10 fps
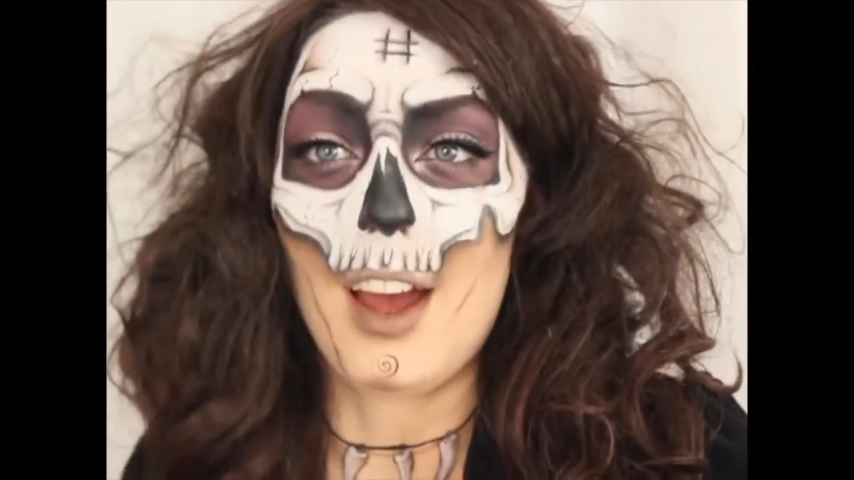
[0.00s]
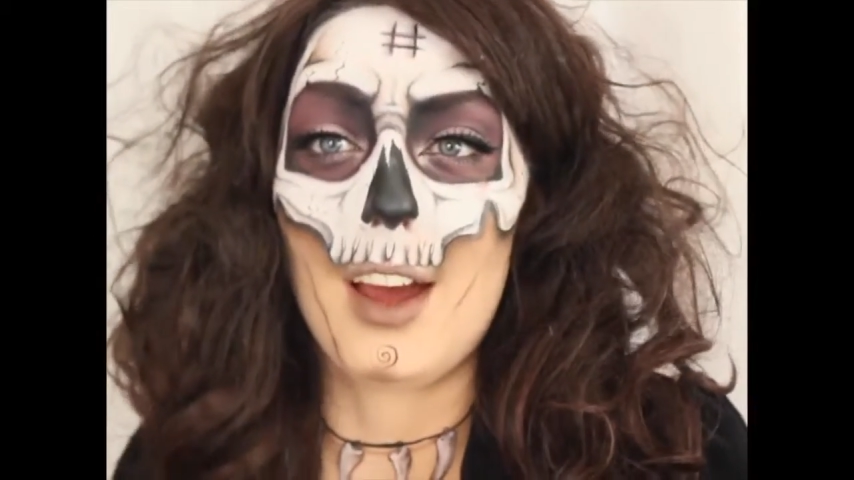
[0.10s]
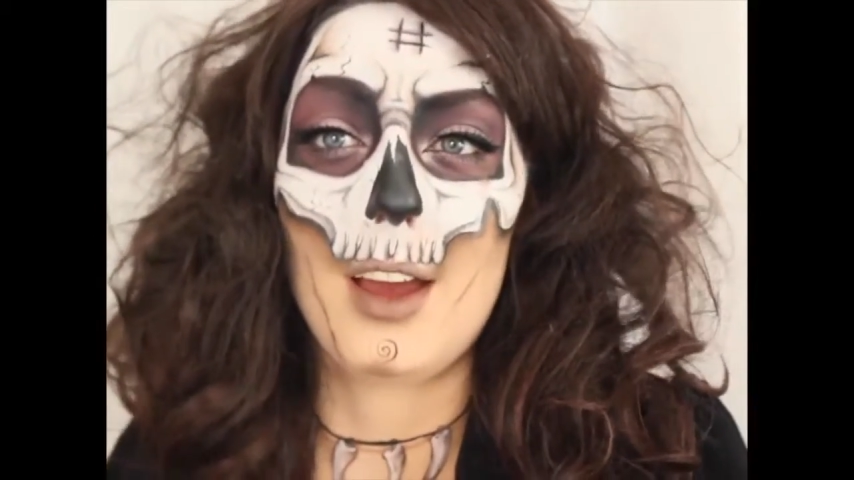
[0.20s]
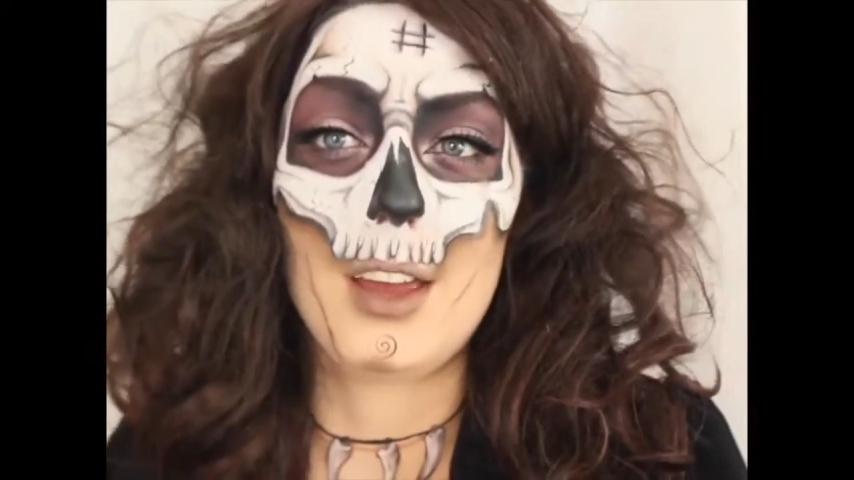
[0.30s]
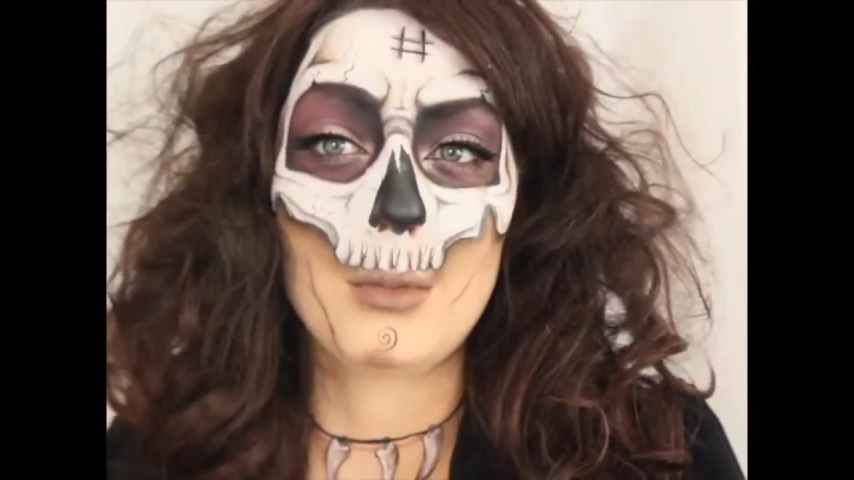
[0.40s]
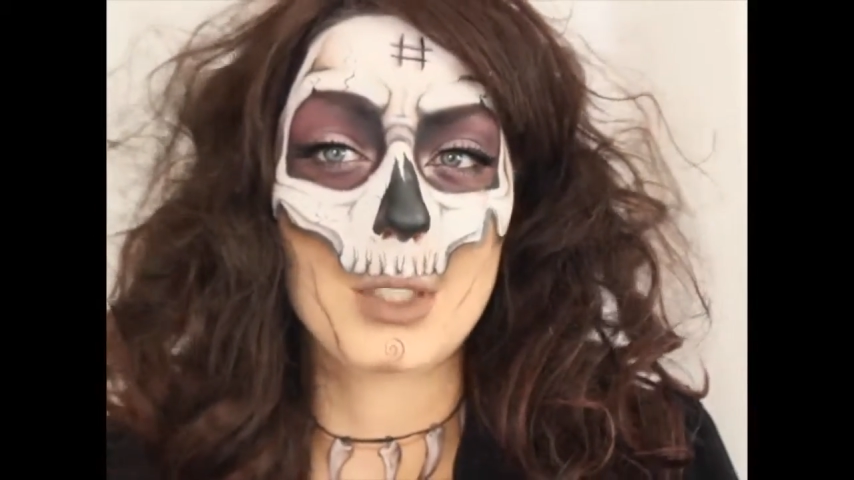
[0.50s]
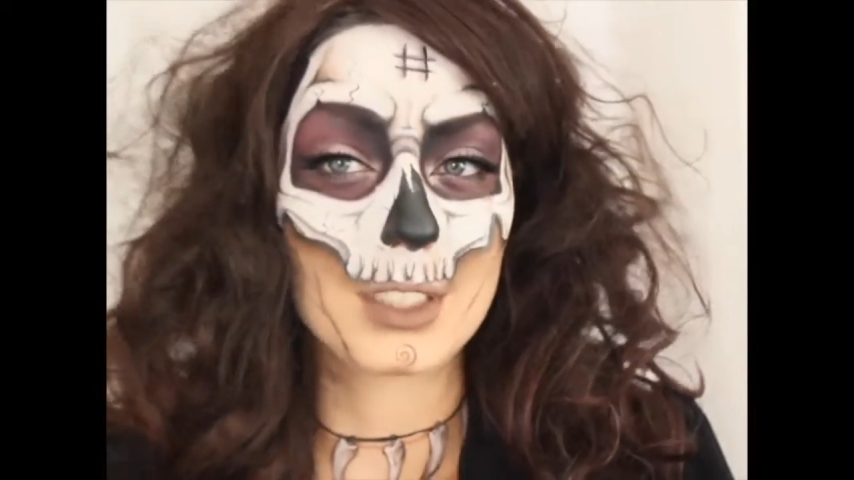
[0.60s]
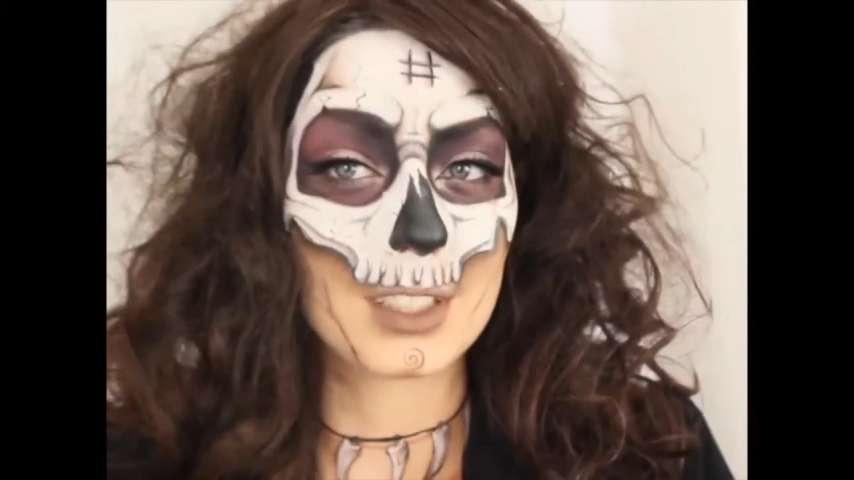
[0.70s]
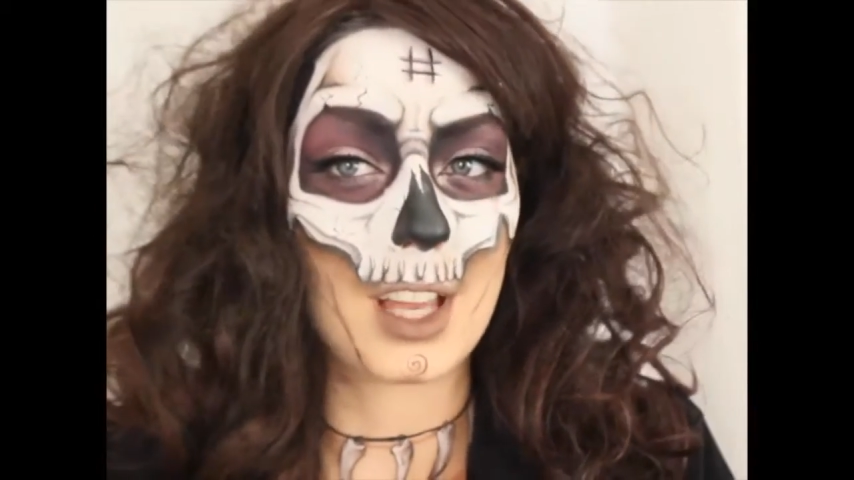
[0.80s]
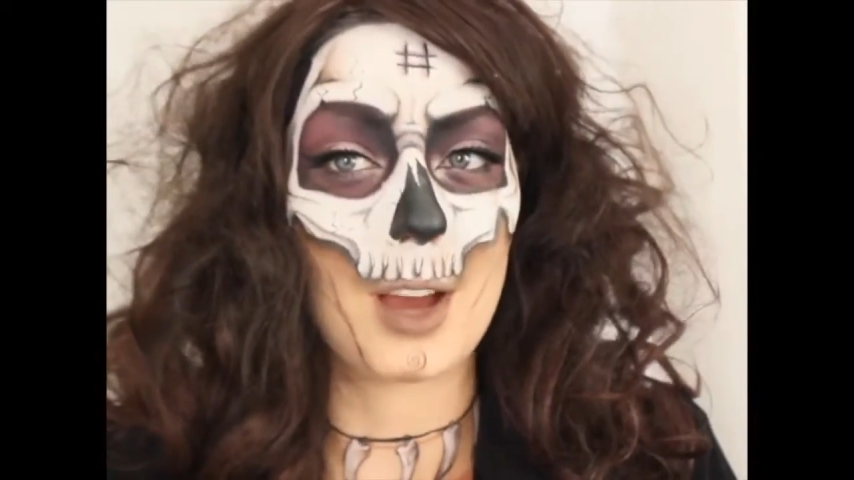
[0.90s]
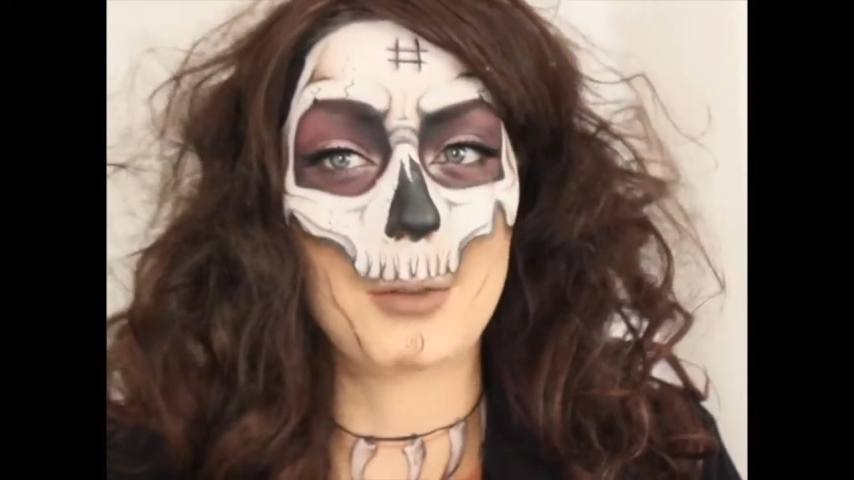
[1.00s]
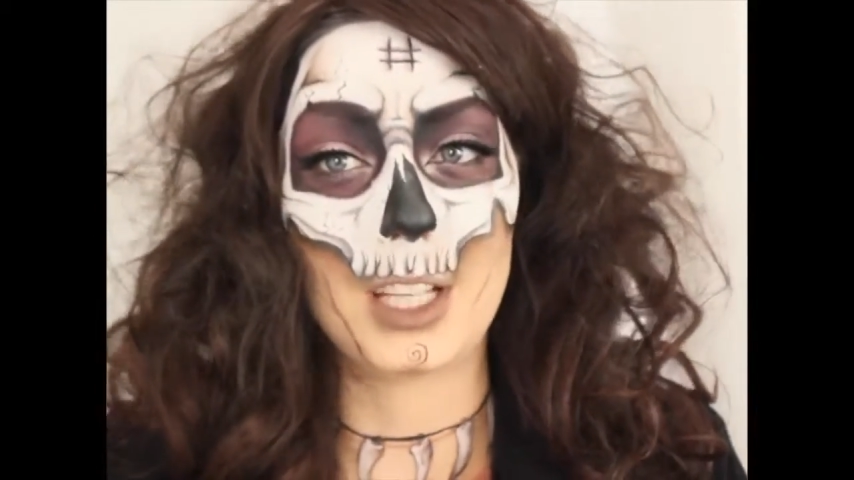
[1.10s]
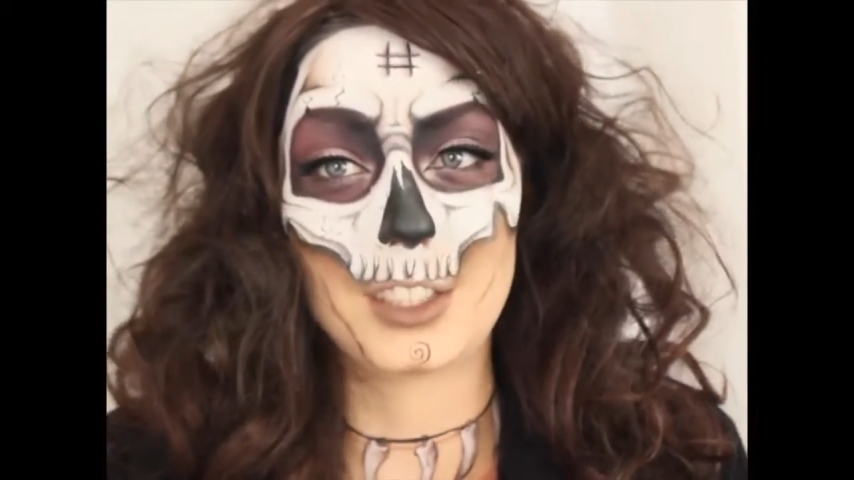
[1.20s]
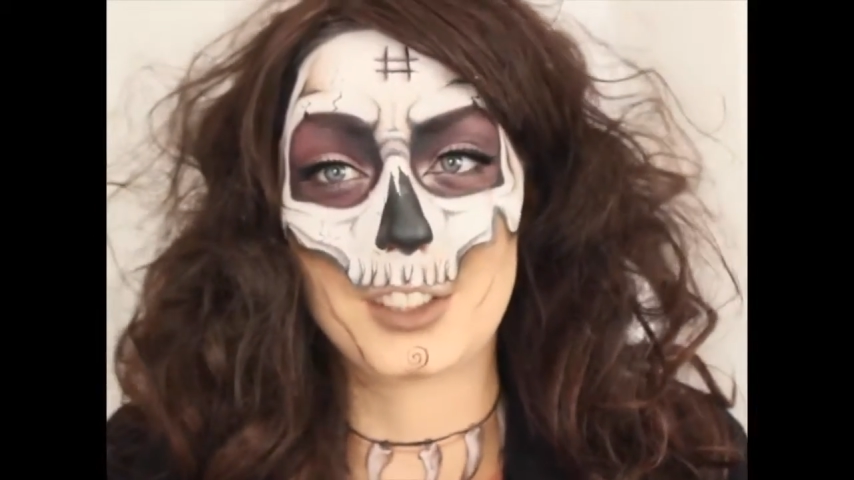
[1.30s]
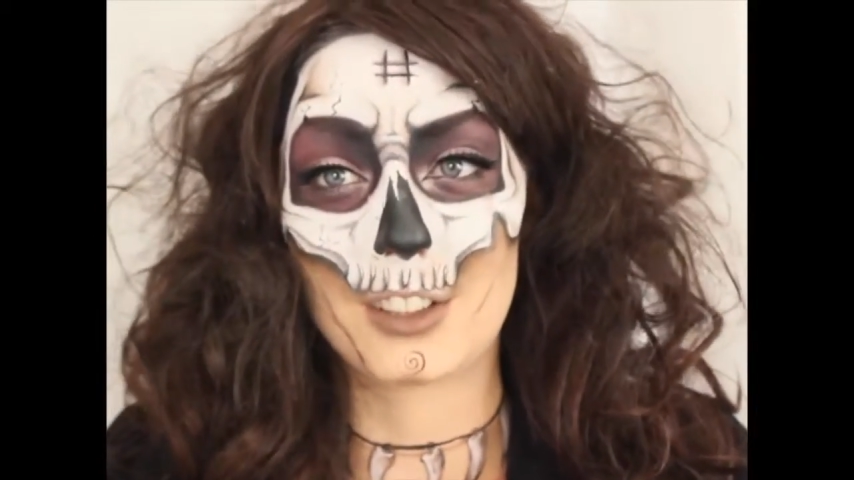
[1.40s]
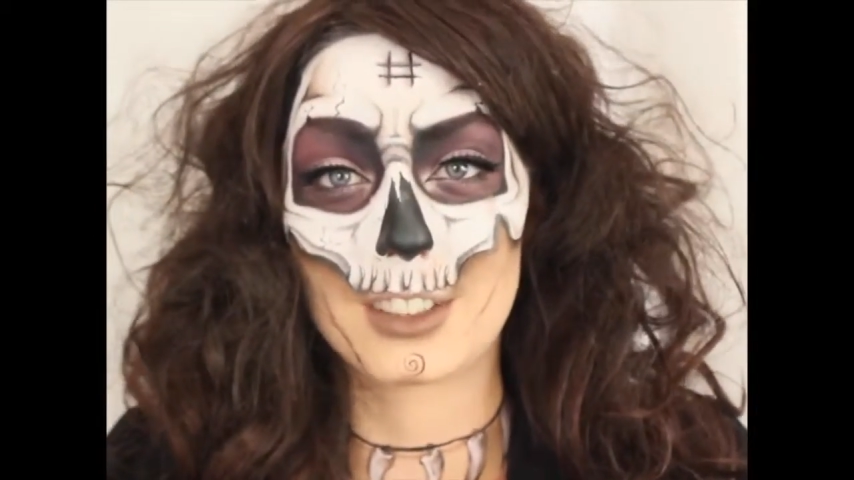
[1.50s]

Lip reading: It was a witch